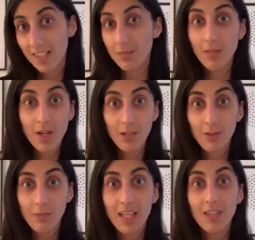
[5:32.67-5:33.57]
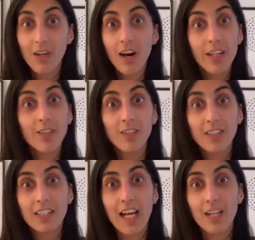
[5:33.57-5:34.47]
smile or make eye
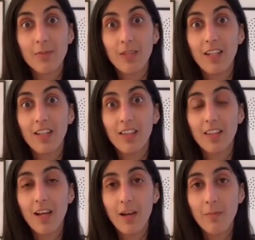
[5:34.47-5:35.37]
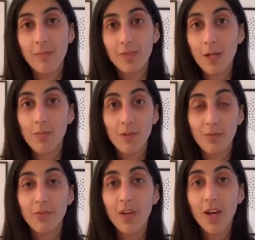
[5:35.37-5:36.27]
contact with
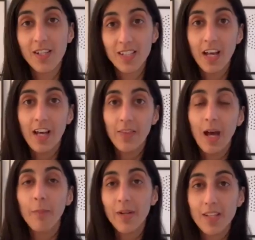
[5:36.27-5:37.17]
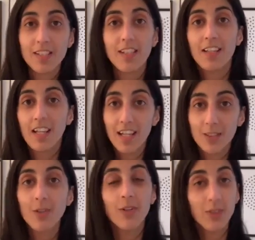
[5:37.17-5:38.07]
someone first. That person that
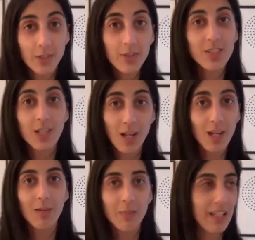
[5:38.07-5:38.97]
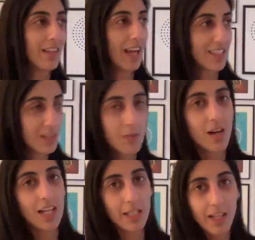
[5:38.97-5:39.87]
had gotten used to her being that
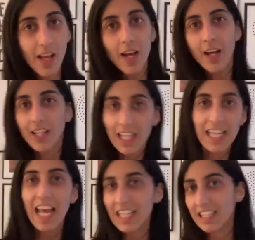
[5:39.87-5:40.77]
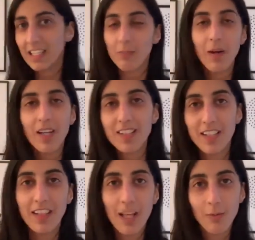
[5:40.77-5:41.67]
smiley, connected
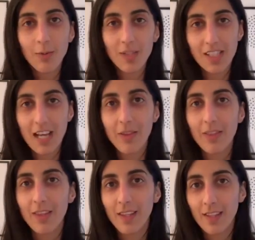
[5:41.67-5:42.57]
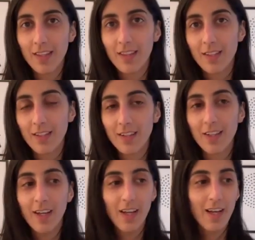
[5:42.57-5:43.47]
person that walks down
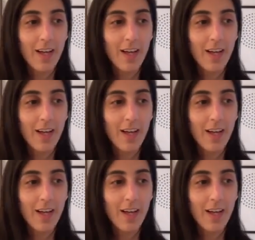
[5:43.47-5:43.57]
the